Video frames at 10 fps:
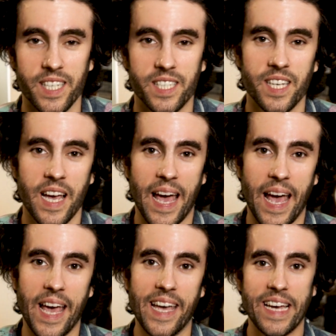is
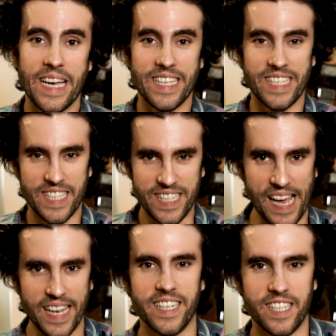a
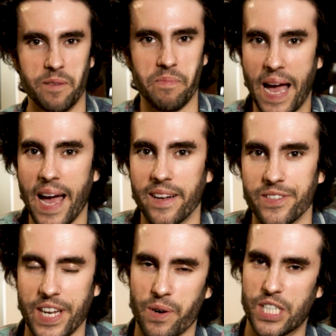steady demand.
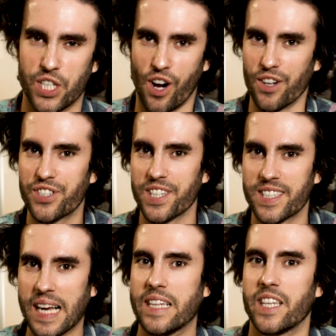There is constant
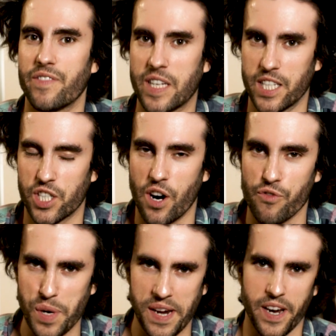scientific
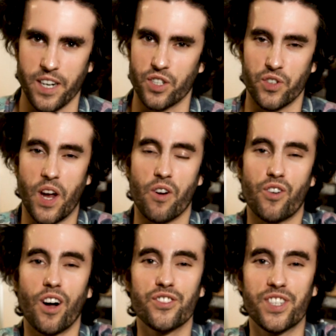discovery and there are
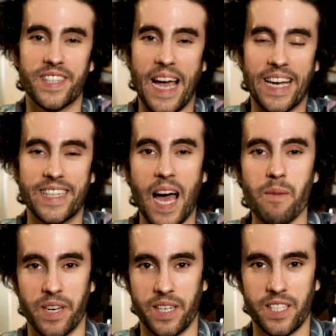constant
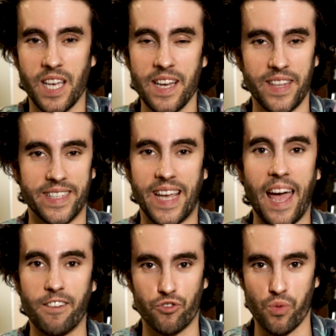academics that
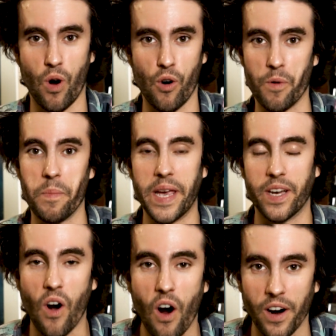can draw or make
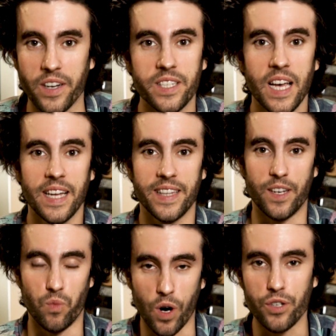art
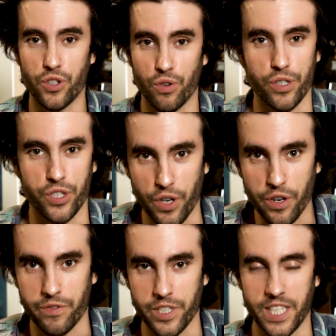that want your
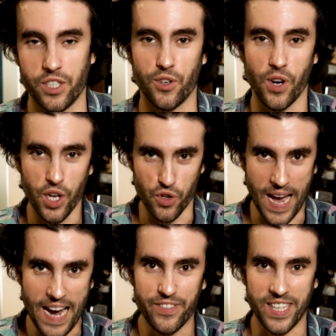service. And so you
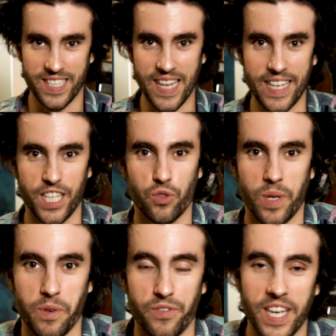have that steady
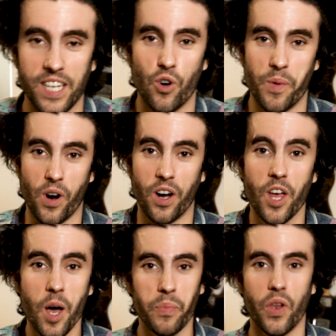stream of thing going on.
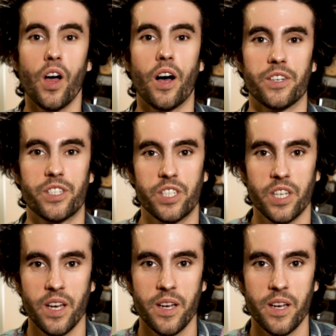Plus,